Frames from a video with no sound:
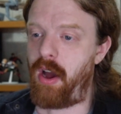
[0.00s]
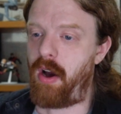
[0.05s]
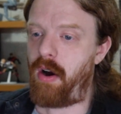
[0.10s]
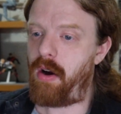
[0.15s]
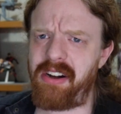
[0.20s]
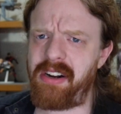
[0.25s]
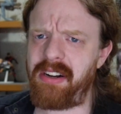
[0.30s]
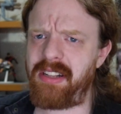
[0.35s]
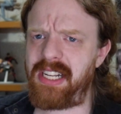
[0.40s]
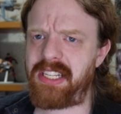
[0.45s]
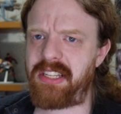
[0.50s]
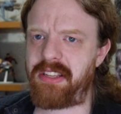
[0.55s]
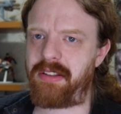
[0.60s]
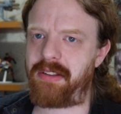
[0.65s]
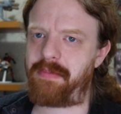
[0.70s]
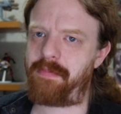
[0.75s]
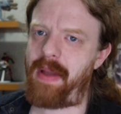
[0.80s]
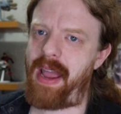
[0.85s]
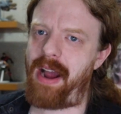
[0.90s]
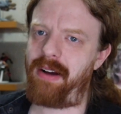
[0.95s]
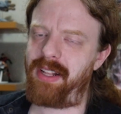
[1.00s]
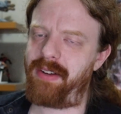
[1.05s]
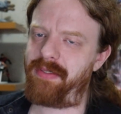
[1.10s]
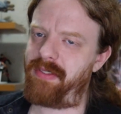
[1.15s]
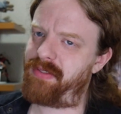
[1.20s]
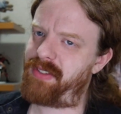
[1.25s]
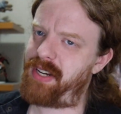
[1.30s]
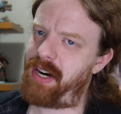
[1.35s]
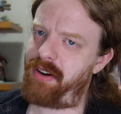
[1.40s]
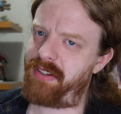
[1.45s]
It's kind of led to the power
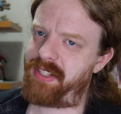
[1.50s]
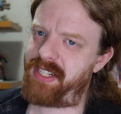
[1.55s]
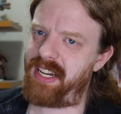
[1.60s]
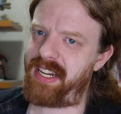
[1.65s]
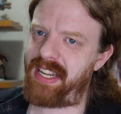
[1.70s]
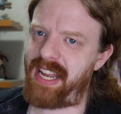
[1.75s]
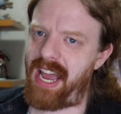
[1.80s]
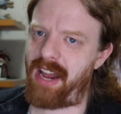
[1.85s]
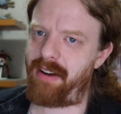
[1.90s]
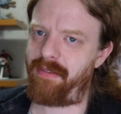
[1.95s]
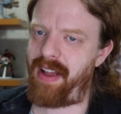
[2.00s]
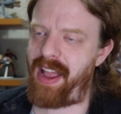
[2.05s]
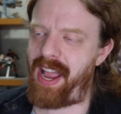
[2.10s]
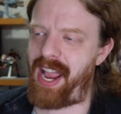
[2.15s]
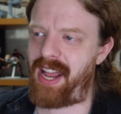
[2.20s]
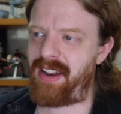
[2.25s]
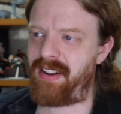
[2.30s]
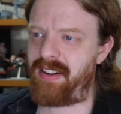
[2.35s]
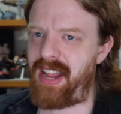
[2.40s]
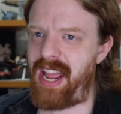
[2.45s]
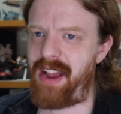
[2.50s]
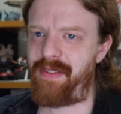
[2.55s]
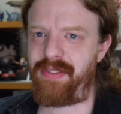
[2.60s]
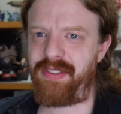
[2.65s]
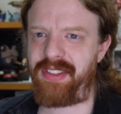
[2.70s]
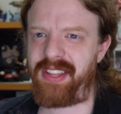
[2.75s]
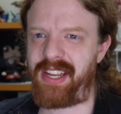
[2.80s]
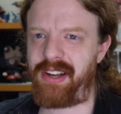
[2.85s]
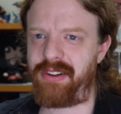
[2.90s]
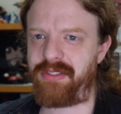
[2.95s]
level of turrets getting out of hand, and
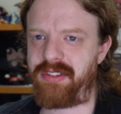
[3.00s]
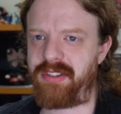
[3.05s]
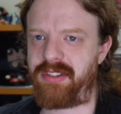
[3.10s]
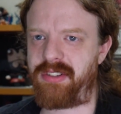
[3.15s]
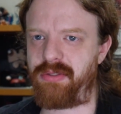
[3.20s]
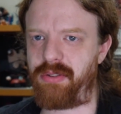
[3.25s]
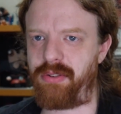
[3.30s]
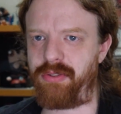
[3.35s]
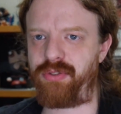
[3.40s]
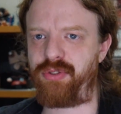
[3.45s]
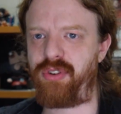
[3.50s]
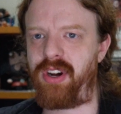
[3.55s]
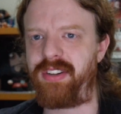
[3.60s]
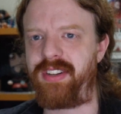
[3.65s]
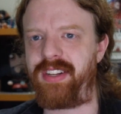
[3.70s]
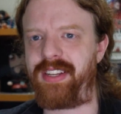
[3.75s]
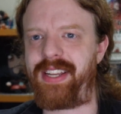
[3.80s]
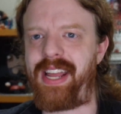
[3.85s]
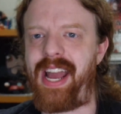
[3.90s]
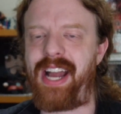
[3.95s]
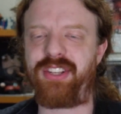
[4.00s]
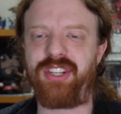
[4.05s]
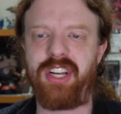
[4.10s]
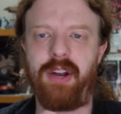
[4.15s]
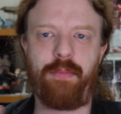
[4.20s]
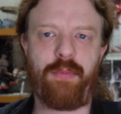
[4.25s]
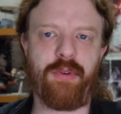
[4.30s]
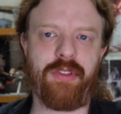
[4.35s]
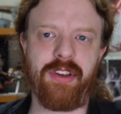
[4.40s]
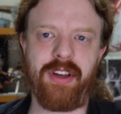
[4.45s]
everything else has sort of tried to
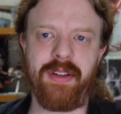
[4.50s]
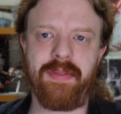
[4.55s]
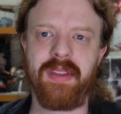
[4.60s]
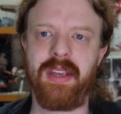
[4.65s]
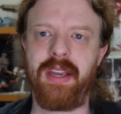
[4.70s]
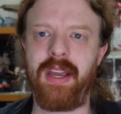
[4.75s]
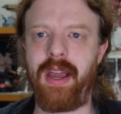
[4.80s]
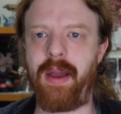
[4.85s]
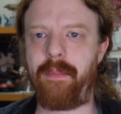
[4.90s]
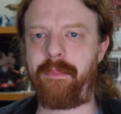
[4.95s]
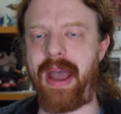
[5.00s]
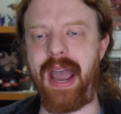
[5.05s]
catch up with it.